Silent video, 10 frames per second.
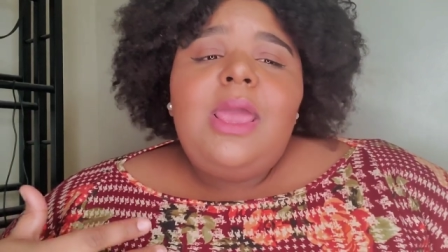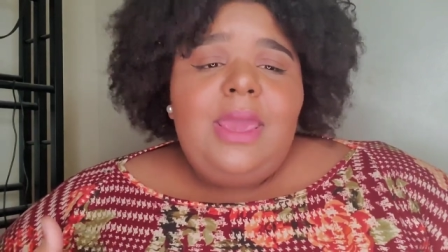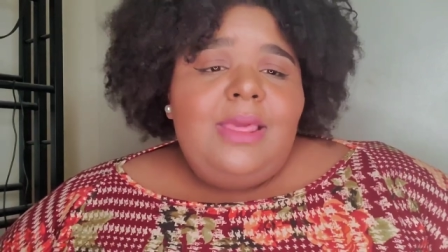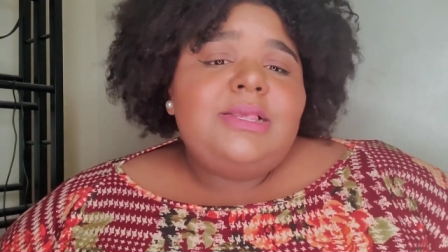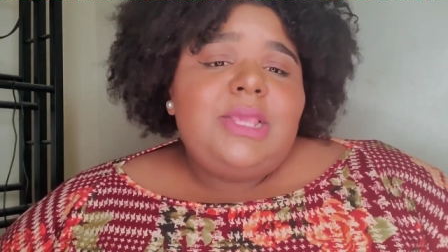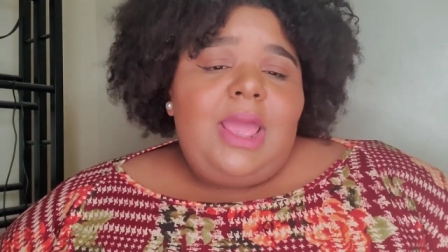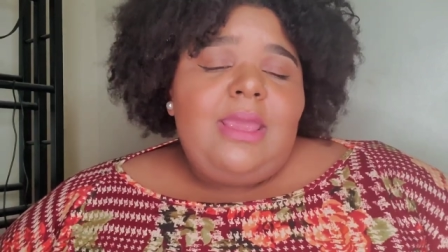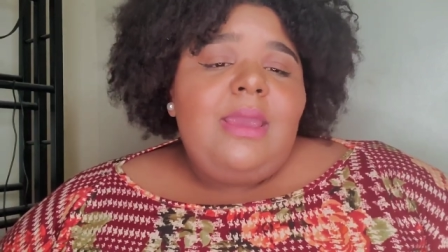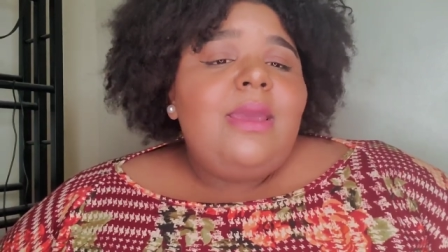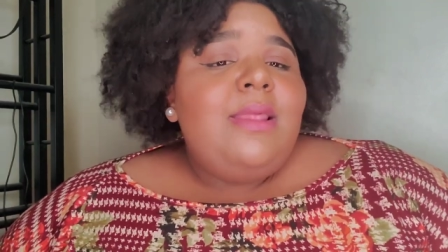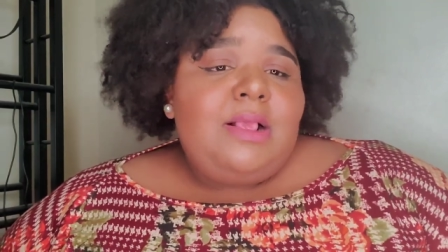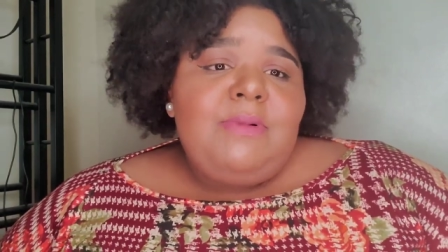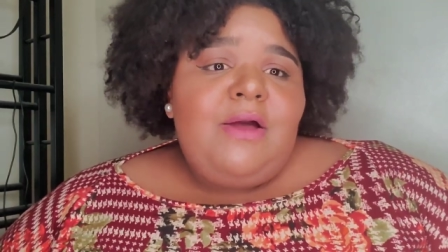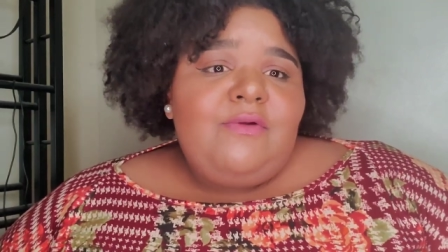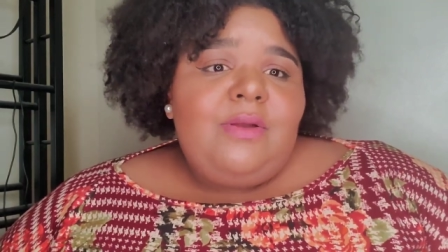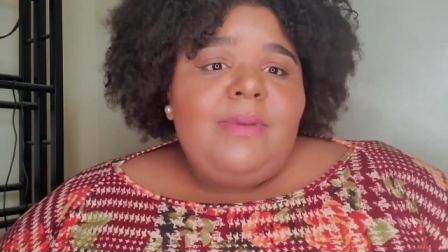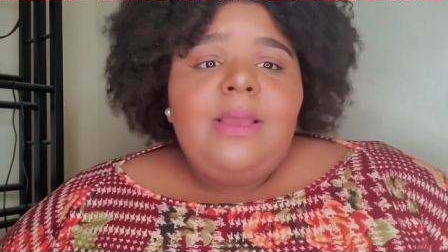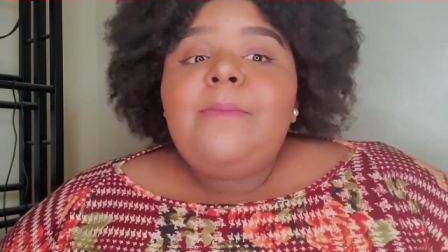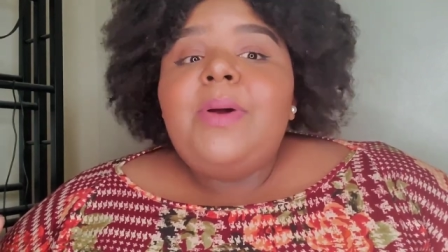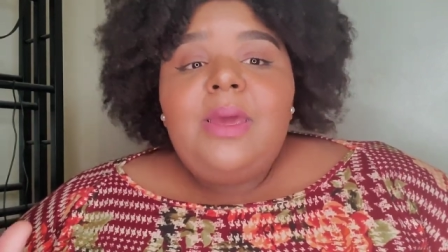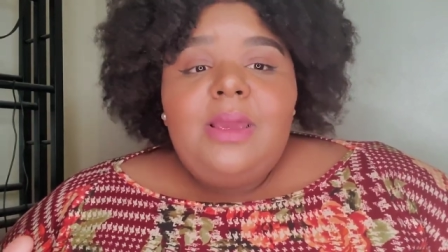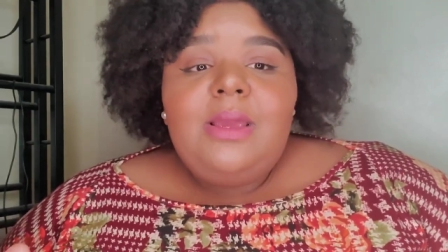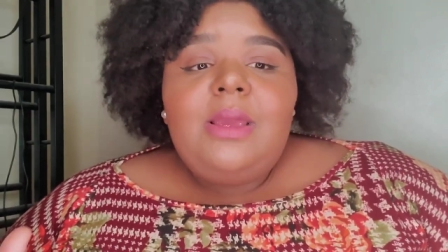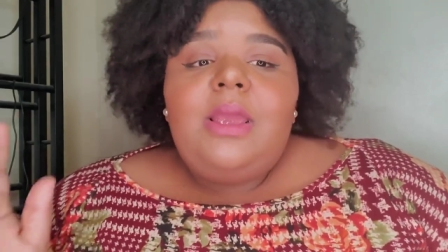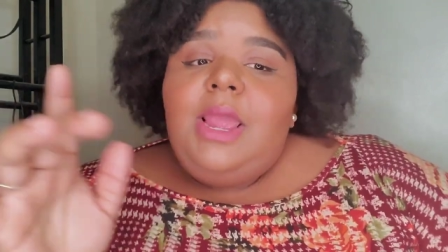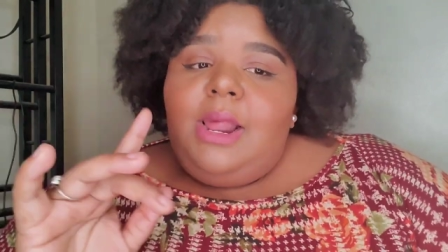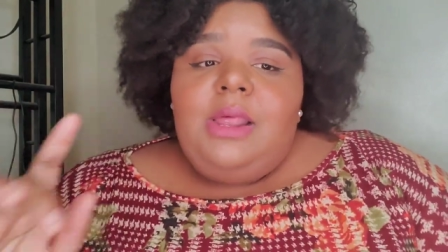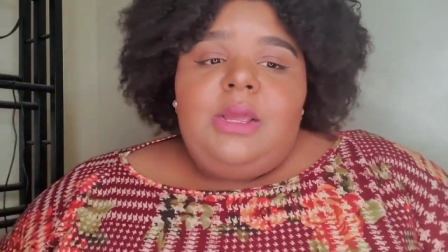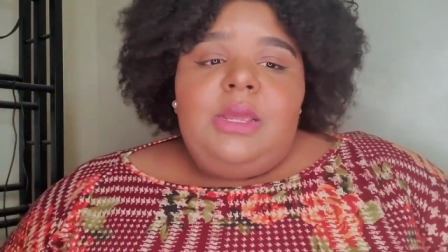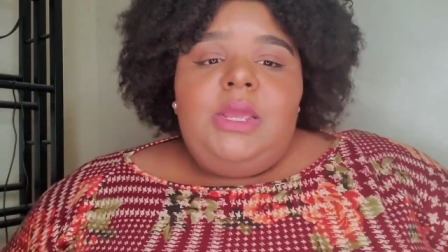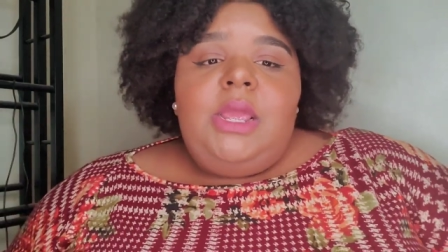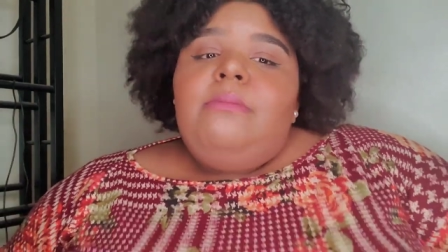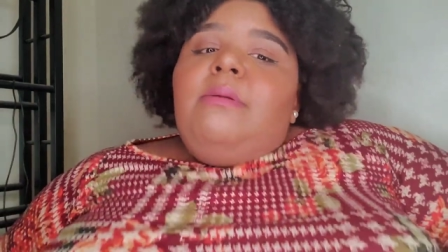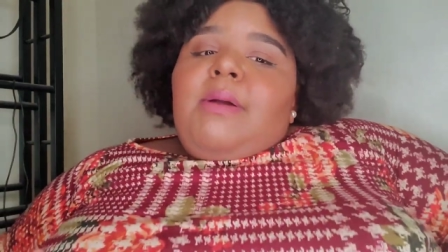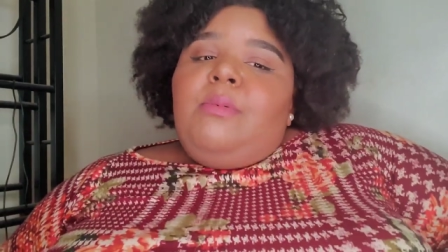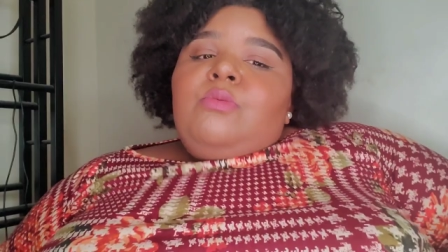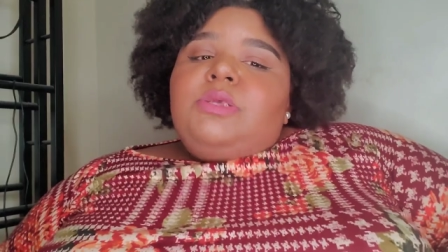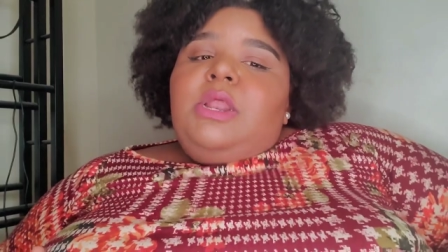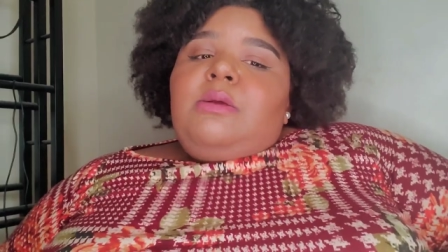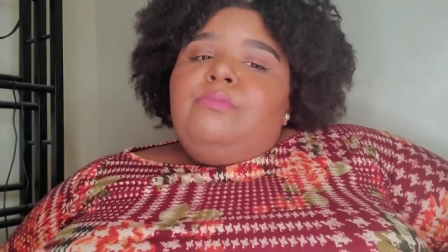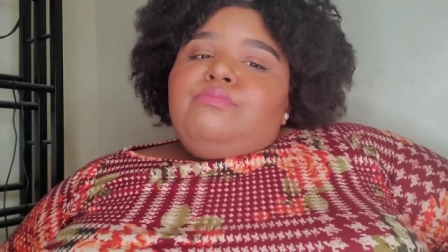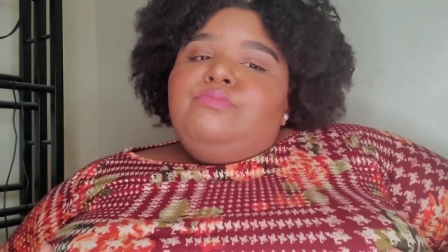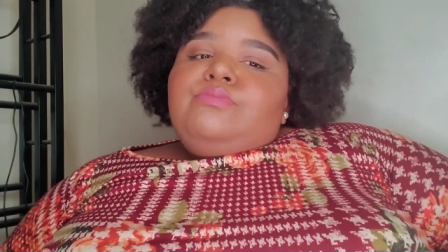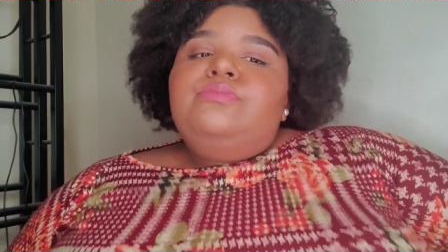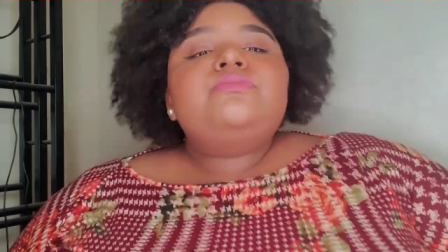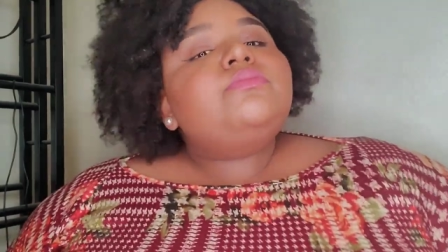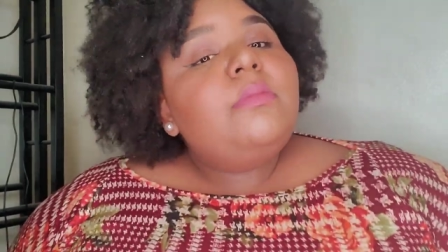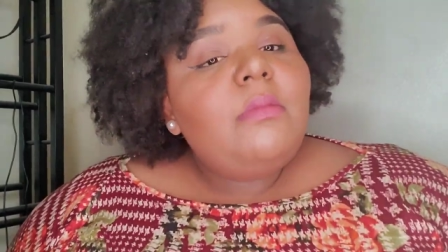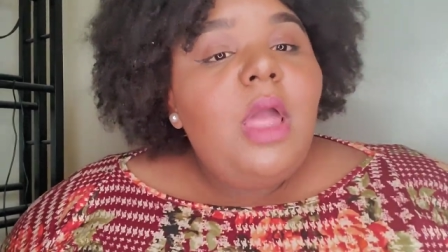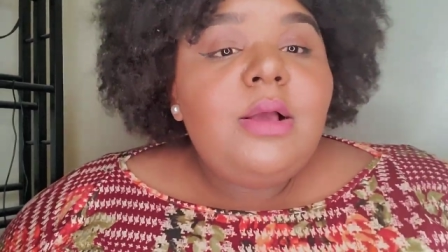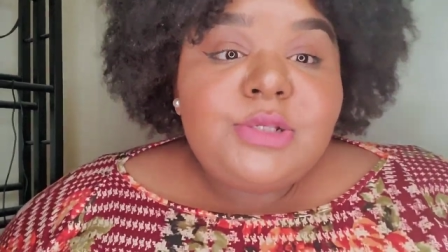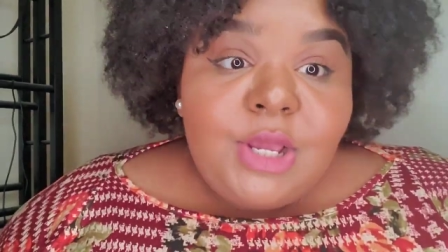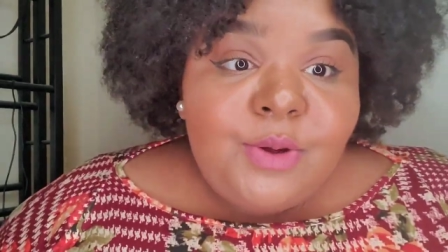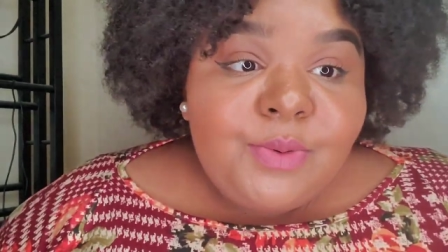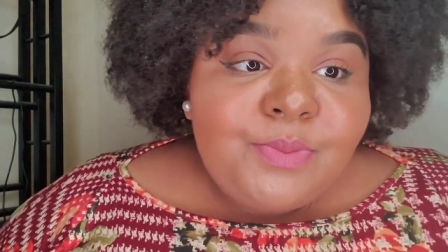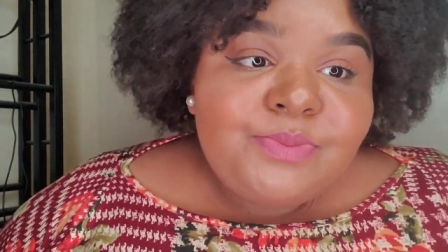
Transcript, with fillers: and it's tight, and it's bothering me, but it look good. It made my boobs sit up, so